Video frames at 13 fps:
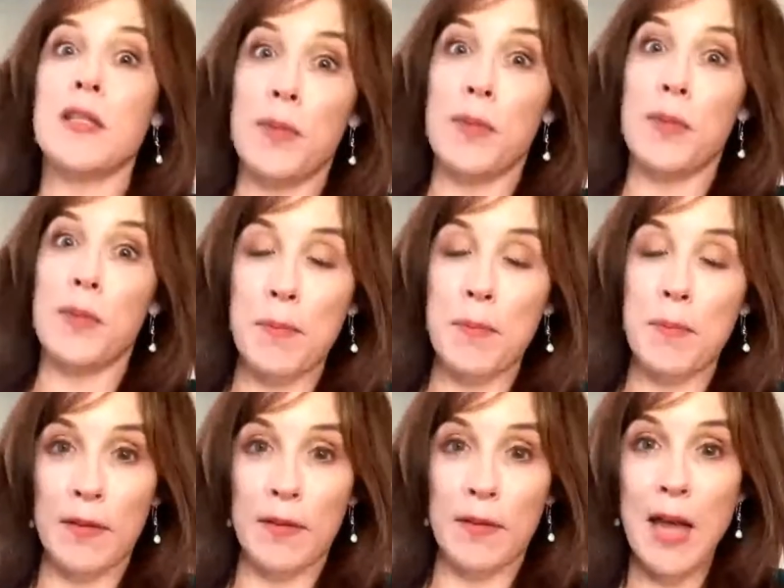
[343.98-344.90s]
to be able
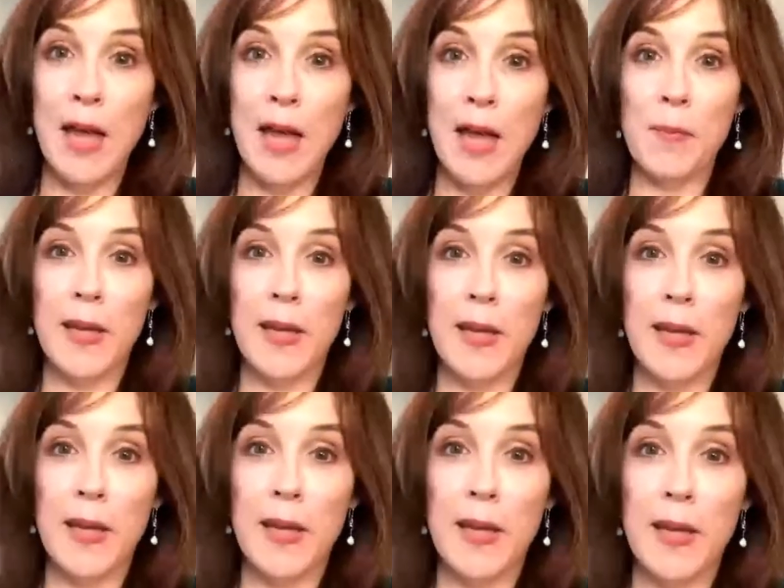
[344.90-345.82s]
to have time with my
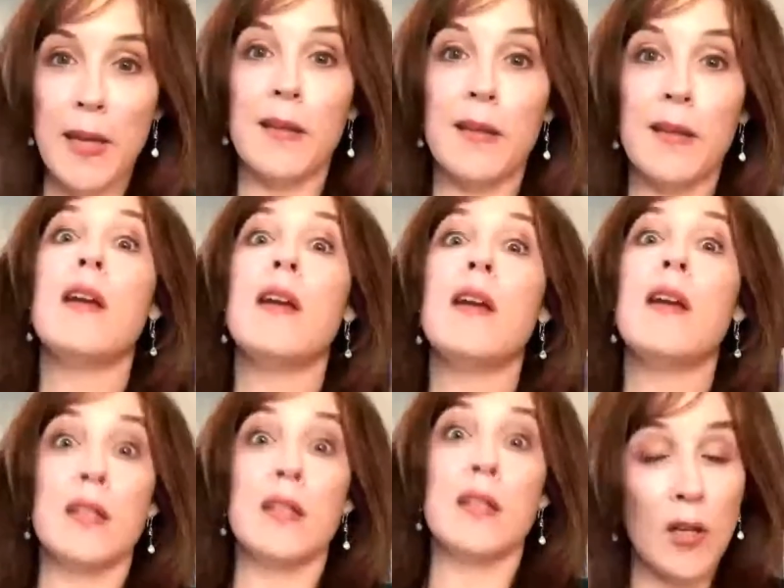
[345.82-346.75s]
children,
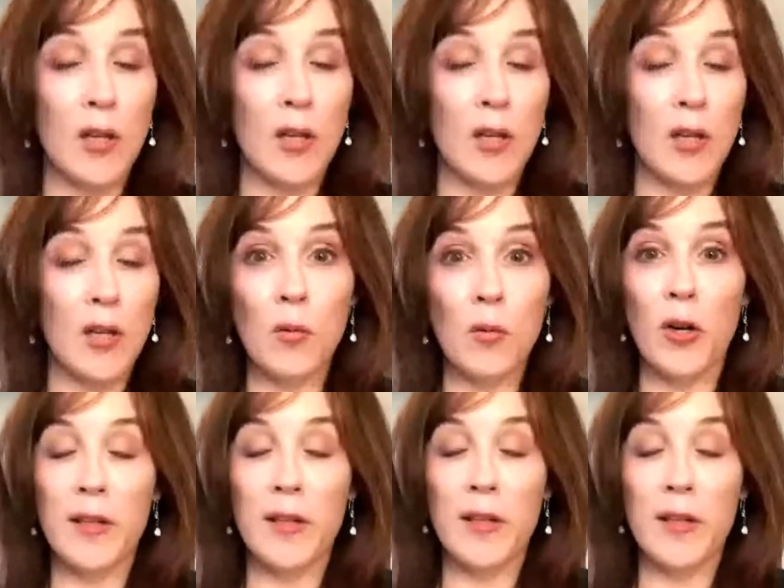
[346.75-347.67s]
to still
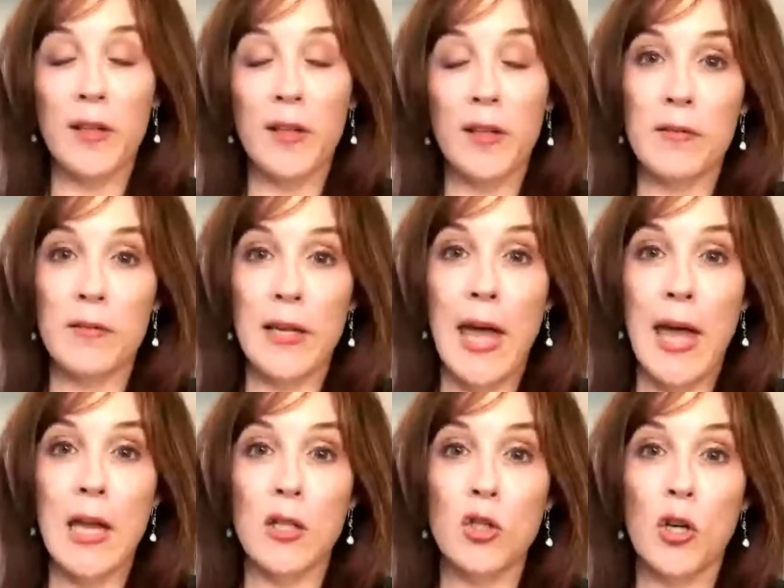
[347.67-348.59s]
work as an integrative
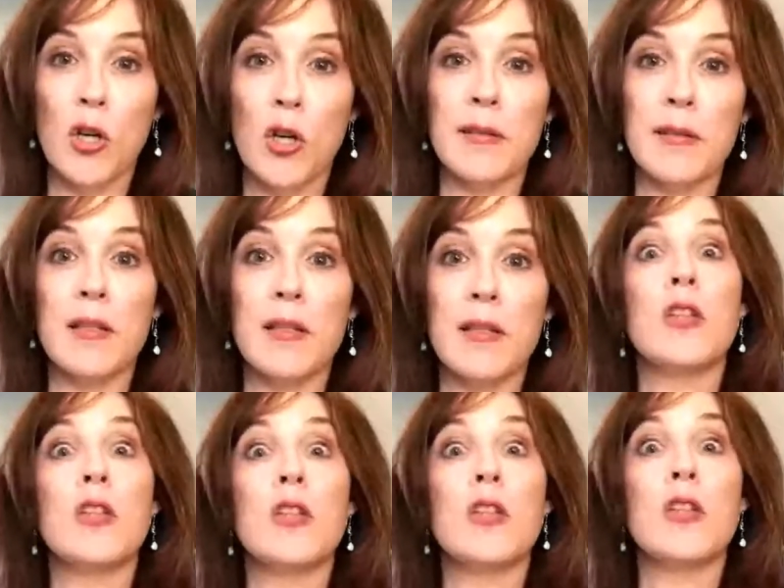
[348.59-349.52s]

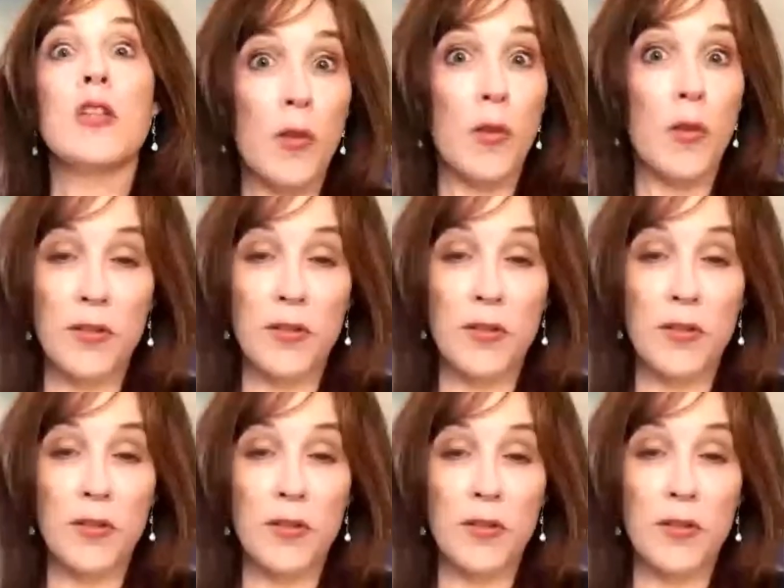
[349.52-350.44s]
psychiatrist, to do all those
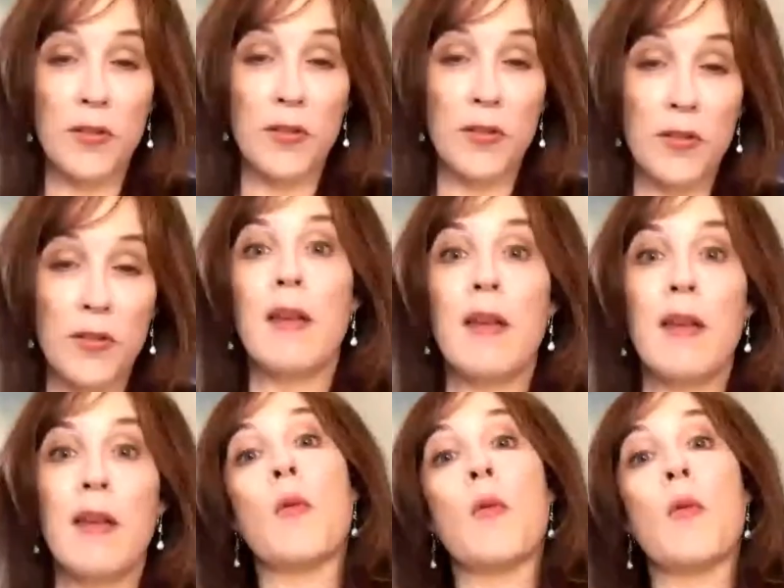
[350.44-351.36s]
things.
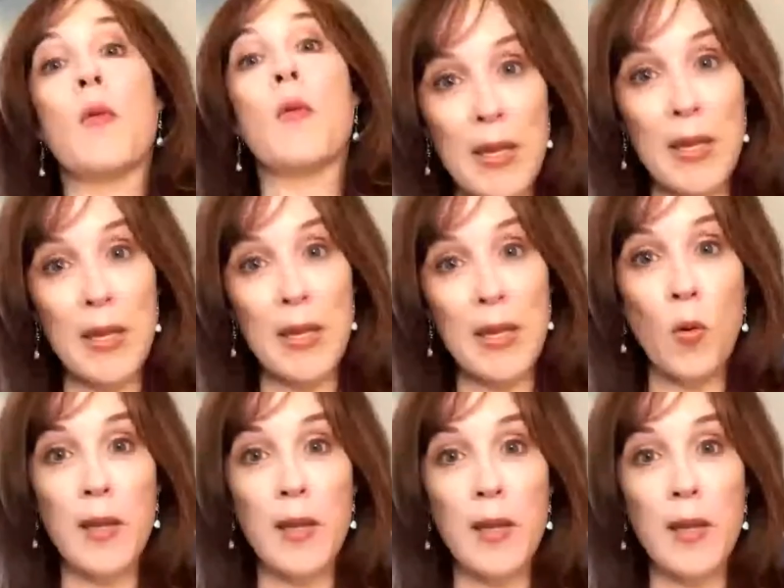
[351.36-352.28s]
So I make the
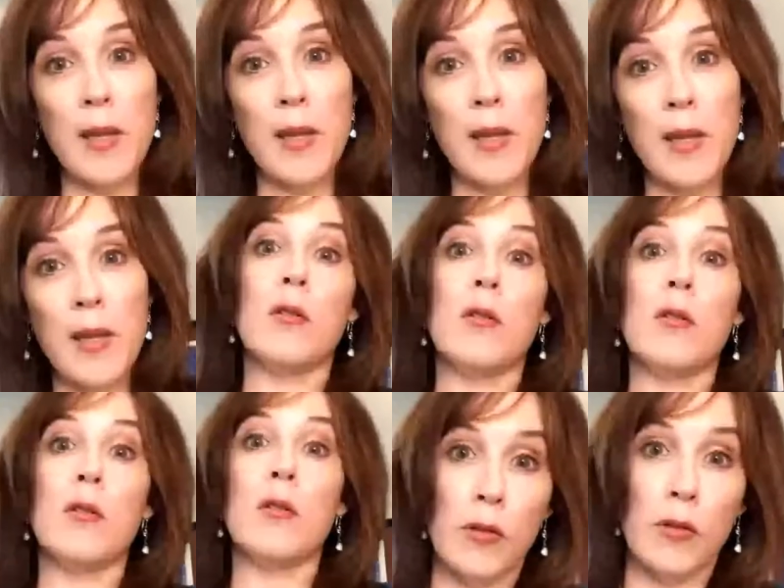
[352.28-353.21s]
choice
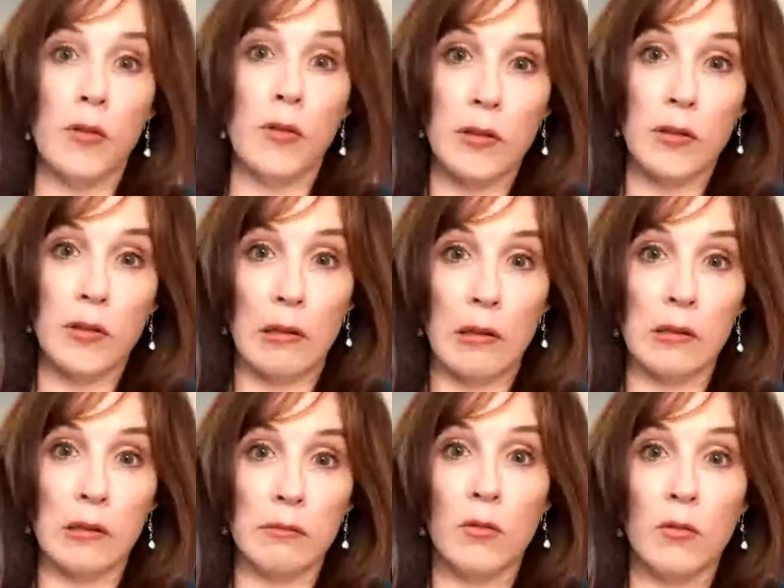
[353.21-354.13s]
to do the hot
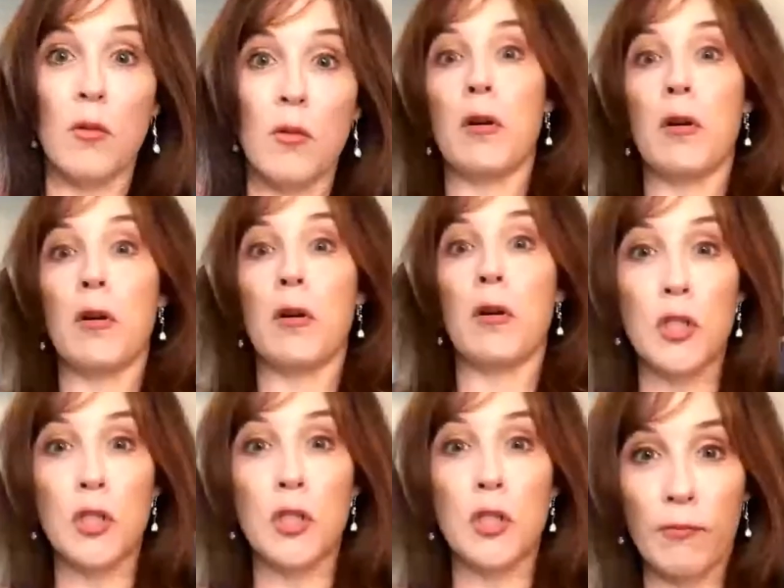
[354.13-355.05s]
dog or the
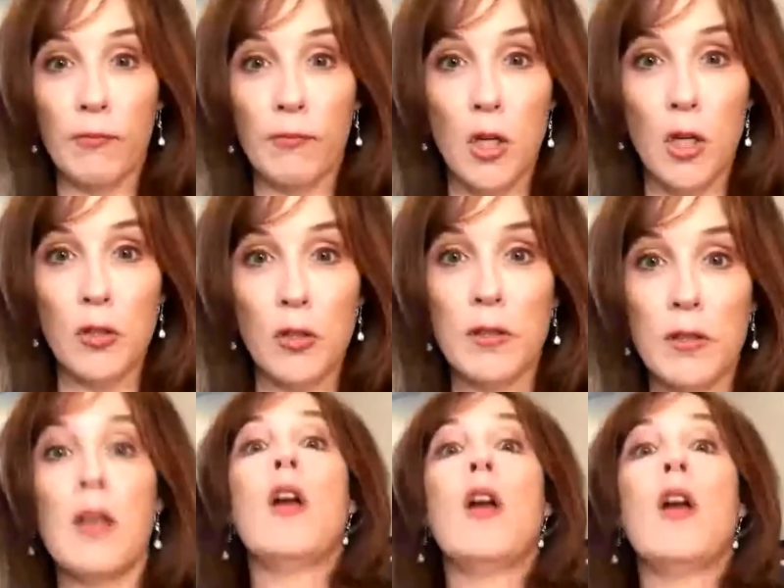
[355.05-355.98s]
chicken
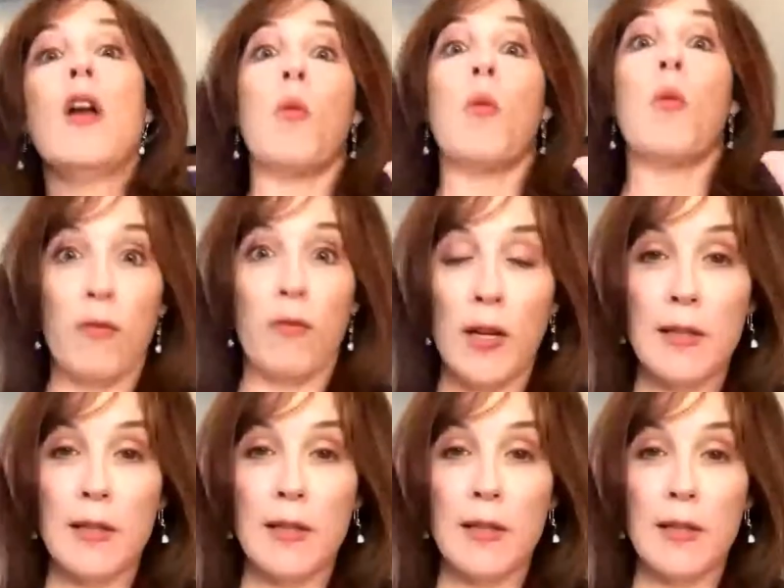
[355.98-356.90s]
fingers or whatever it
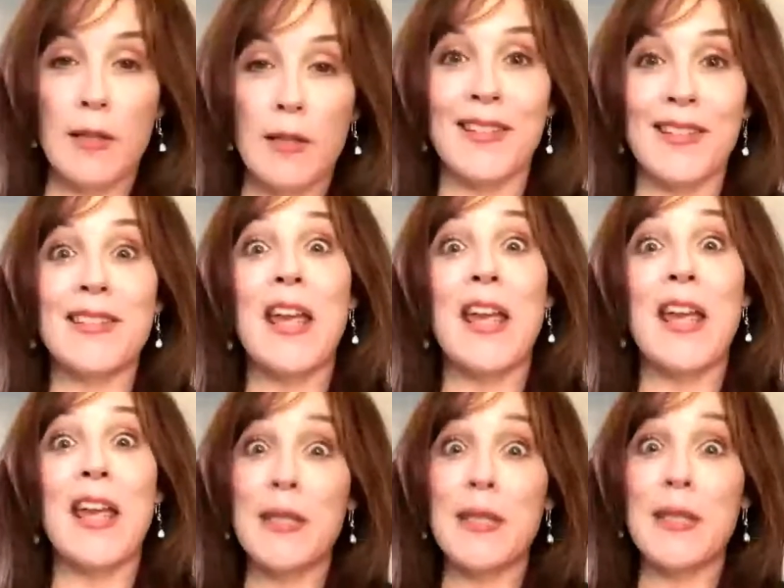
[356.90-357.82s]
is that's going to
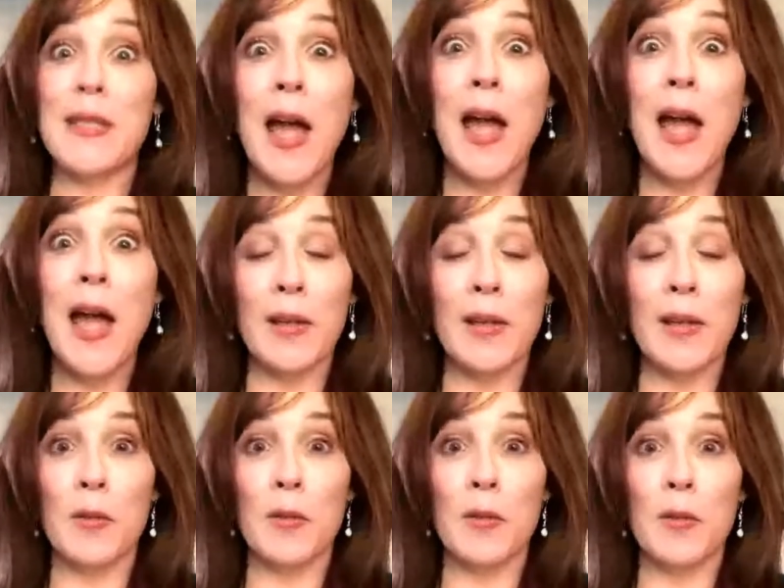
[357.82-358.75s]
save me time so I can
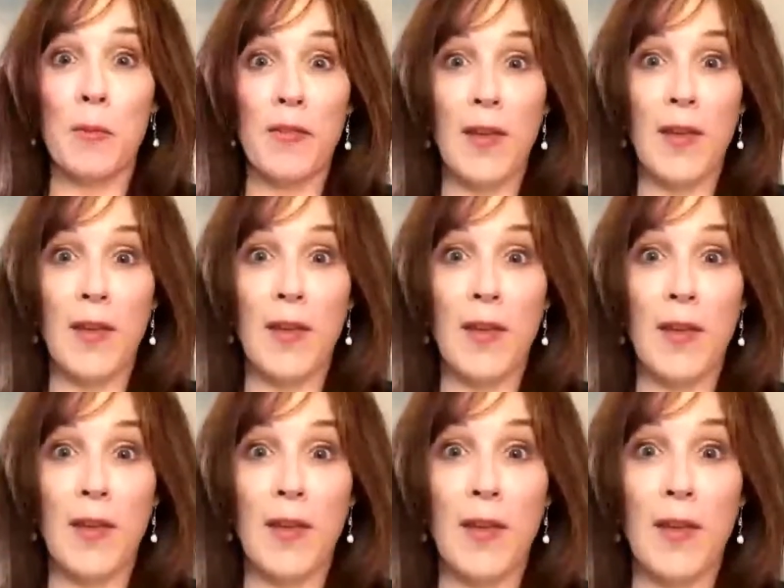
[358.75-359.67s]
still be with my family.